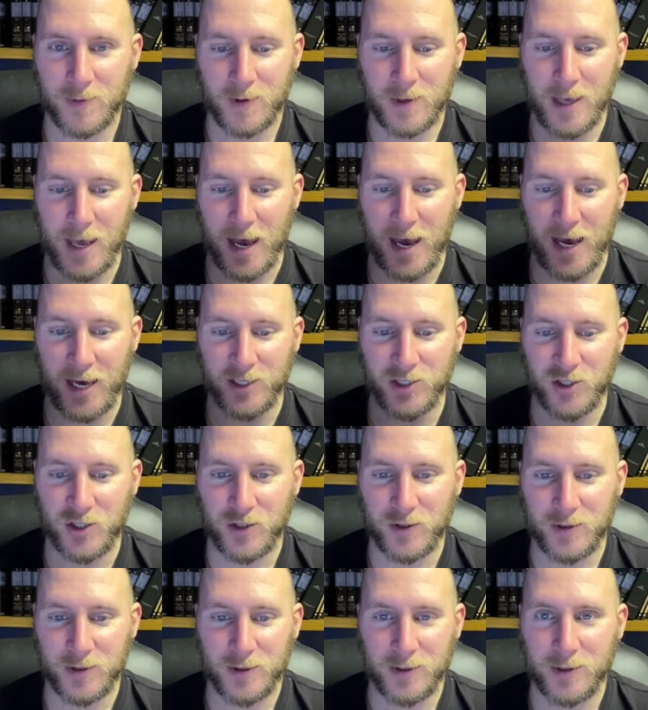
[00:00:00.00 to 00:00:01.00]
Gadge.
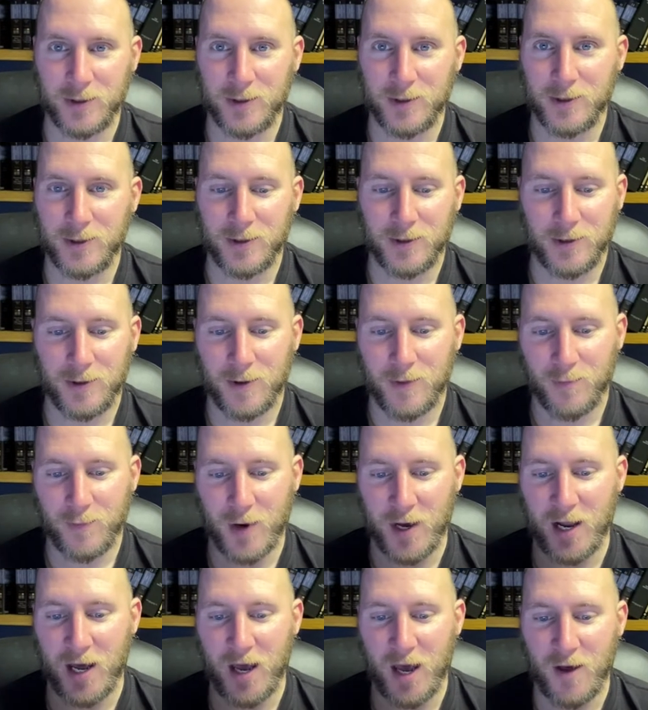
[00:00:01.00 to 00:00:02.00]

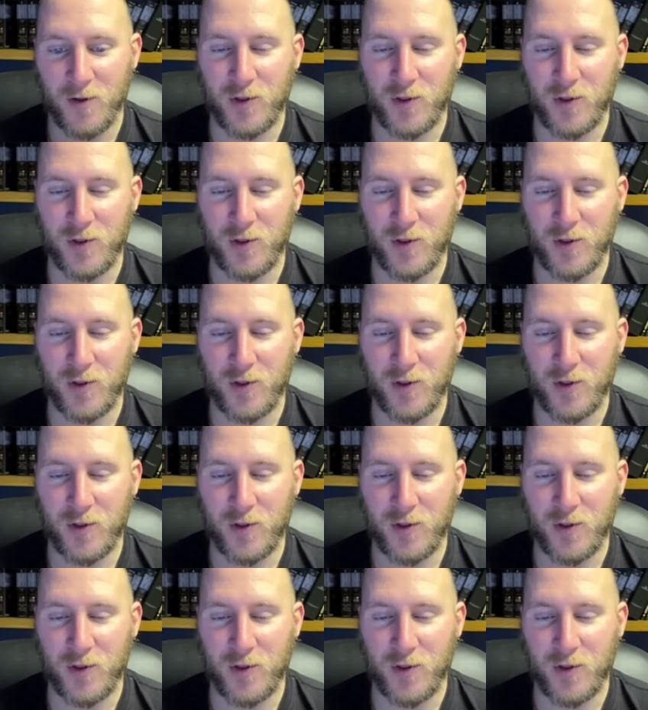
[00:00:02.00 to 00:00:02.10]
But I